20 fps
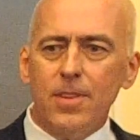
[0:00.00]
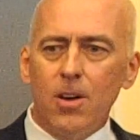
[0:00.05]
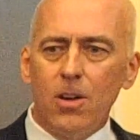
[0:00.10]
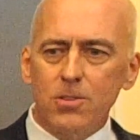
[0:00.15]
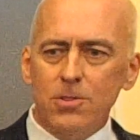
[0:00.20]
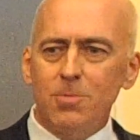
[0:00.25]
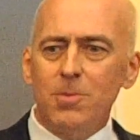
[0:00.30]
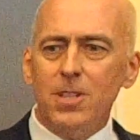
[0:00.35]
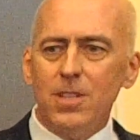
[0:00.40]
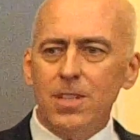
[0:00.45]

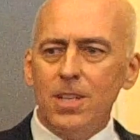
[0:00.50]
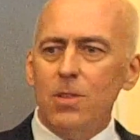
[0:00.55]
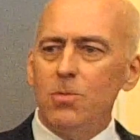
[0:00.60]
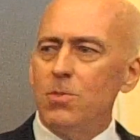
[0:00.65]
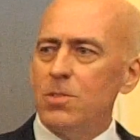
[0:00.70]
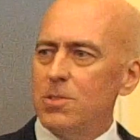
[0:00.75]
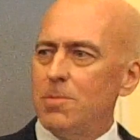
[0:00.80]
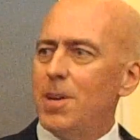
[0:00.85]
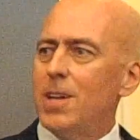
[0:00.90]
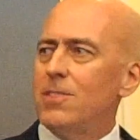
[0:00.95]
ultimately it
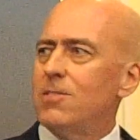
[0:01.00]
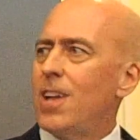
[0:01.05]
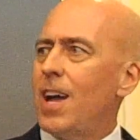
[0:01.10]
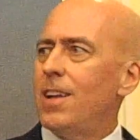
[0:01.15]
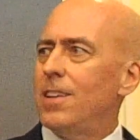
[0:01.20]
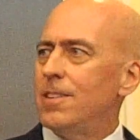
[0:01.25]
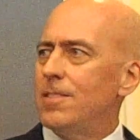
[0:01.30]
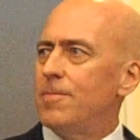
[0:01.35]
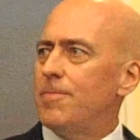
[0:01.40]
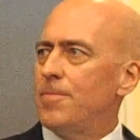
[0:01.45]
was about
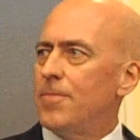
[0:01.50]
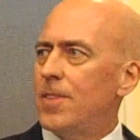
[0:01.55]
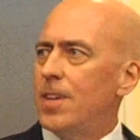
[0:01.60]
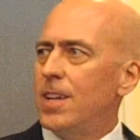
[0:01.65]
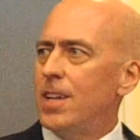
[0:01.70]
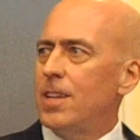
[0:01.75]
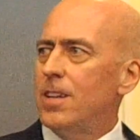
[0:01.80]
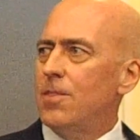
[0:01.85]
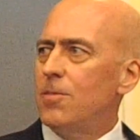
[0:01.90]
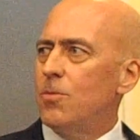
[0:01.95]
talent.
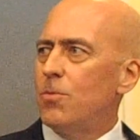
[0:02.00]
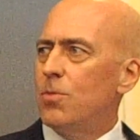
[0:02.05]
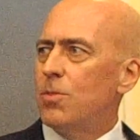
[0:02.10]
They